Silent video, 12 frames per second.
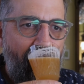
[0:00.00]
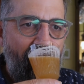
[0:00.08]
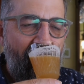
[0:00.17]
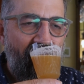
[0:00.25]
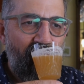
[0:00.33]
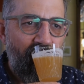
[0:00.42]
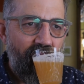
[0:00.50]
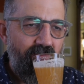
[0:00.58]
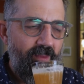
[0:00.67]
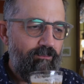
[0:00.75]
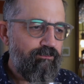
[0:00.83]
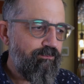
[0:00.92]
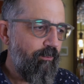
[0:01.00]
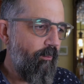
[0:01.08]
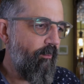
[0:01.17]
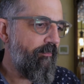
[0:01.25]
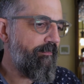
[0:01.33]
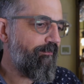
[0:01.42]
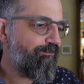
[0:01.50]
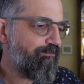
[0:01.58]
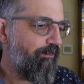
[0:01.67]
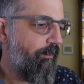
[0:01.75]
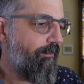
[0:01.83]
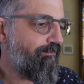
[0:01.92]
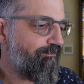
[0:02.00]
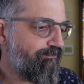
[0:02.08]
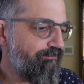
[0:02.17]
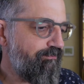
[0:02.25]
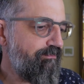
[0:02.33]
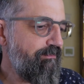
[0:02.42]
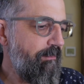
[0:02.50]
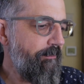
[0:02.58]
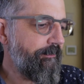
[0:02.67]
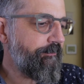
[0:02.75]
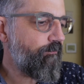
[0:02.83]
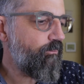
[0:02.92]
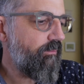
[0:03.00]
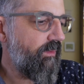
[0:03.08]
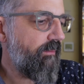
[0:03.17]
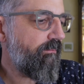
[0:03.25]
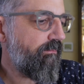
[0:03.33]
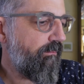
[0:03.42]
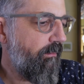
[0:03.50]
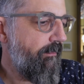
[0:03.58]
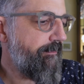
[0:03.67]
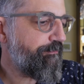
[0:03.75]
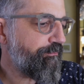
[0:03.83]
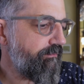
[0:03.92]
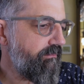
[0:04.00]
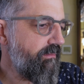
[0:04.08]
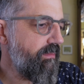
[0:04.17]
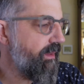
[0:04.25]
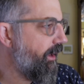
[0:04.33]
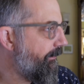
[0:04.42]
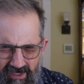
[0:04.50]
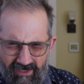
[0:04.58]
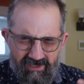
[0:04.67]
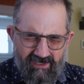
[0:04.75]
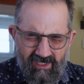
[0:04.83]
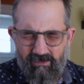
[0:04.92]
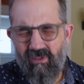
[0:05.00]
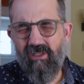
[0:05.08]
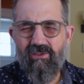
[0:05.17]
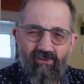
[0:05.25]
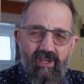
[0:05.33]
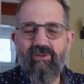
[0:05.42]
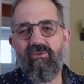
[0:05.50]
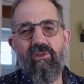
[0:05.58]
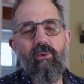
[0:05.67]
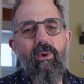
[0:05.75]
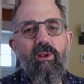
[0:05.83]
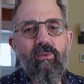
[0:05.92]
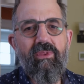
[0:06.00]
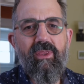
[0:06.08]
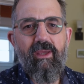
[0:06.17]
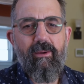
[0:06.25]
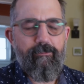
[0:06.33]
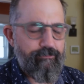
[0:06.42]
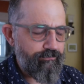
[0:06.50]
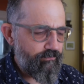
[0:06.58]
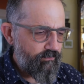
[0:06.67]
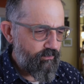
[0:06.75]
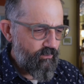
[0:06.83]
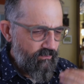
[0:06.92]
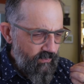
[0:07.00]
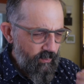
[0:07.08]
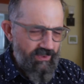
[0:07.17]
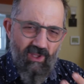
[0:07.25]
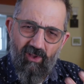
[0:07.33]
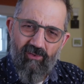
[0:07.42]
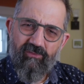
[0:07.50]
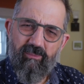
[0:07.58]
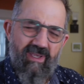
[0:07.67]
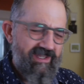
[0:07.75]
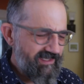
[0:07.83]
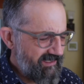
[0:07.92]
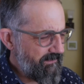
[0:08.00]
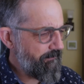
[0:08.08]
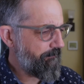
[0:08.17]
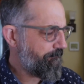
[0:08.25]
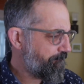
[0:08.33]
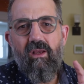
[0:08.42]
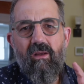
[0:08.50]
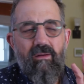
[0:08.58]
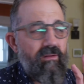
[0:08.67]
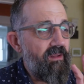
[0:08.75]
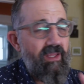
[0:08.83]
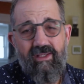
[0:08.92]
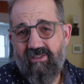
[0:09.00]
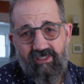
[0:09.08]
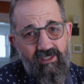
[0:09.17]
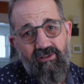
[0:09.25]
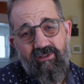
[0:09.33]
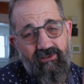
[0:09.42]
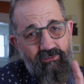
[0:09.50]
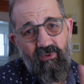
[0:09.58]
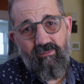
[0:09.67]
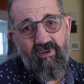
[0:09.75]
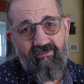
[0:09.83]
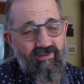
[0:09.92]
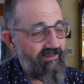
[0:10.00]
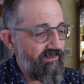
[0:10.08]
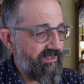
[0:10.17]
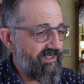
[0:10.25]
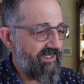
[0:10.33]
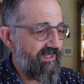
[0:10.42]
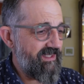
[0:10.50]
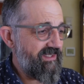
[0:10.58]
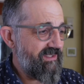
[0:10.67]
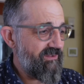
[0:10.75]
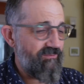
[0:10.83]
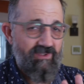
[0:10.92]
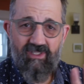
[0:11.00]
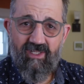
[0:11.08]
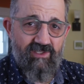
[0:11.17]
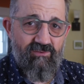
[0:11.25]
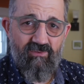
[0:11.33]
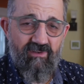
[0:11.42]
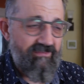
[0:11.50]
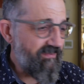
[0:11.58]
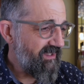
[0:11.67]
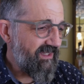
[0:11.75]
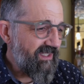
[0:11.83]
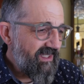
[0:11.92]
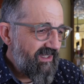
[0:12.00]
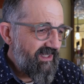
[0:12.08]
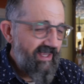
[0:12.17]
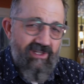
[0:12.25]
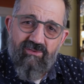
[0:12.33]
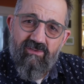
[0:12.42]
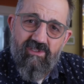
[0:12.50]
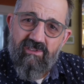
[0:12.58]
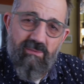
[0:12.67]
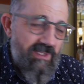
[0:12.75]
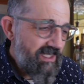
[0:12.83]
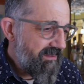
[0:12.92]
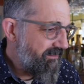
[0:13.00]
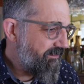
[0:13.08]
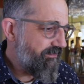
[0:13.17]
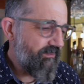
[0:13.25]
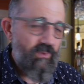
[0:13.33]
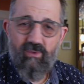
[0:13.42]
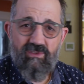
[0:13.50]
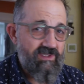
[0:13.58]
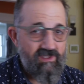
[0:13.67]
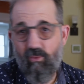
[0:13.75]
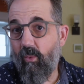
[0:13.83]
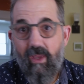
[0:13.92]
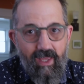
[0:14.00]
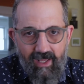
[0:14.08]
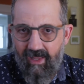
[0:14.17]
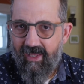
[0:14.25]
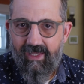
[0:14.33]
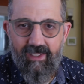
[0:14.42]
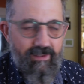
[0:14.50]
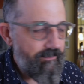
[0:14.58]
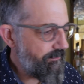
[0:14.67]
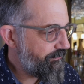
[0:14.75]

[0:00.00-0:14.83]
Tart from the lime. You get that vanilla and cinnamon interacts really well with the allspice. The Lion's Tail is one of my favorites, and this is a really nice riff, a little extra sweet, just the way I like it.